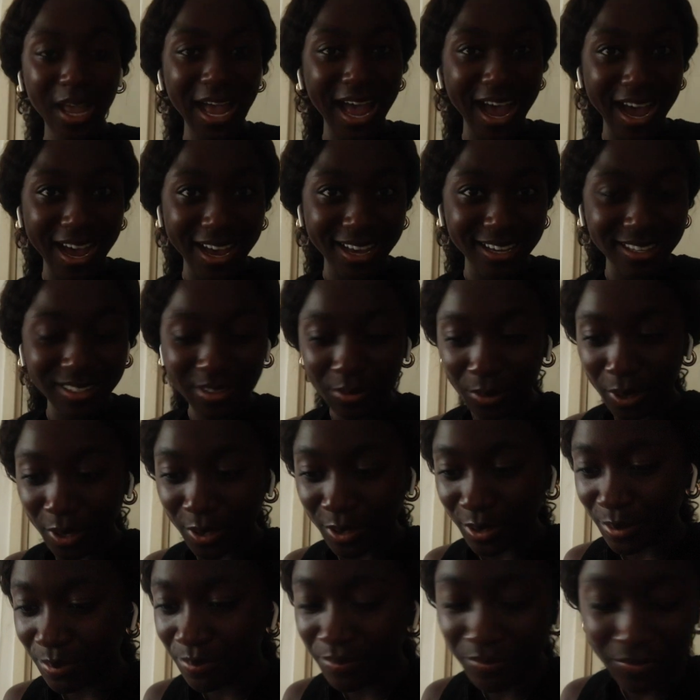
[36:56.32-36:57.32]
Hi,
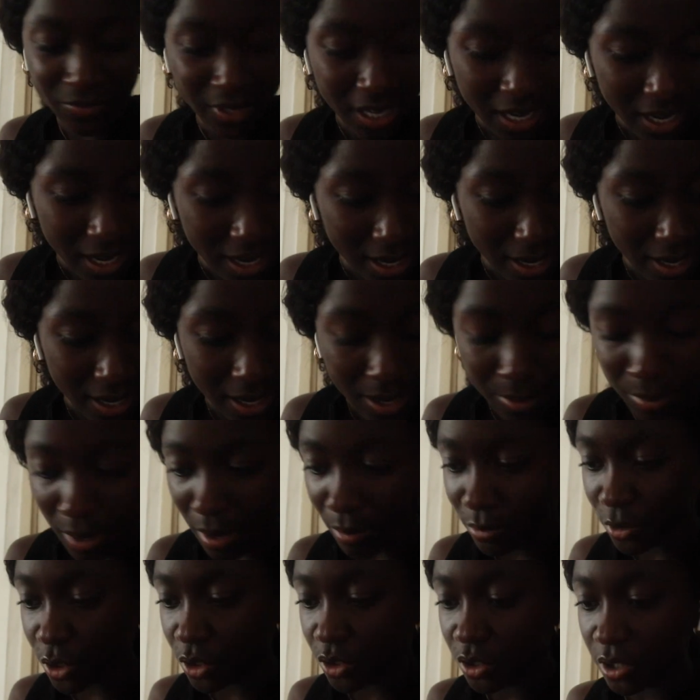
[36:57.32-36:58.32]
welcome.
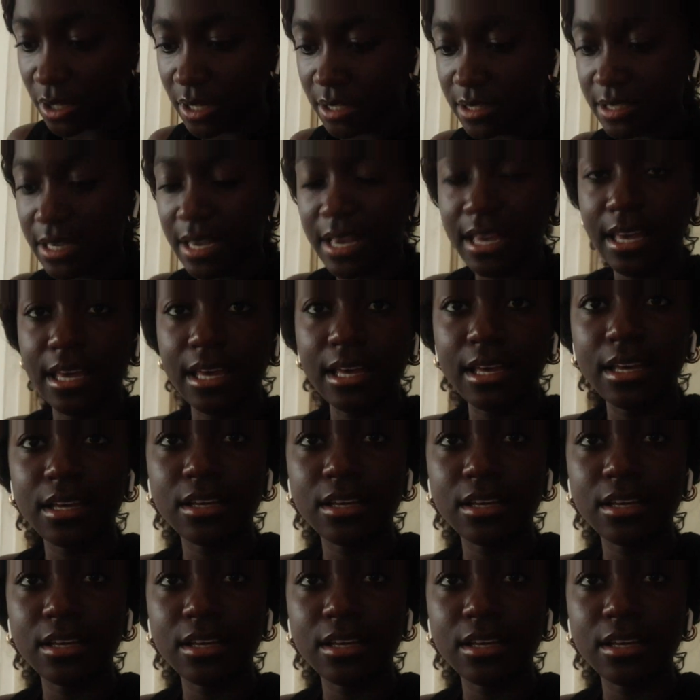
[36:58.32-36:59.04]
I'm just gonna take,